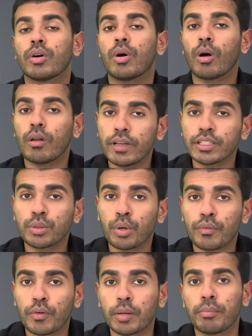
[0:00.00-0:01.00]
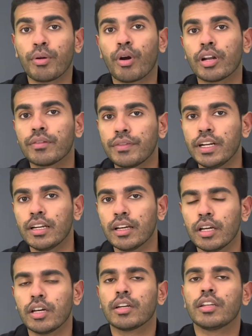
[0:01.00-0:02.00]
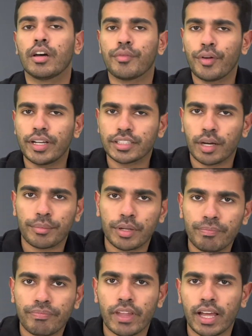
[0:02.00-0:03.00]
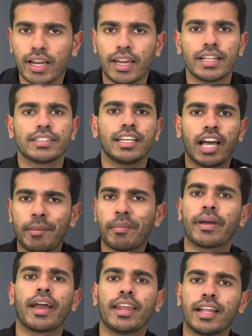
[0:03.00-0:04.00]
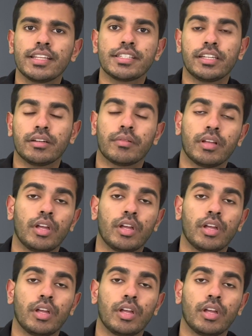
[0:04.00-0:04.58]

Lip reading: Always go for a broader field. Now, for example, let's say I'm a mechanical engineer.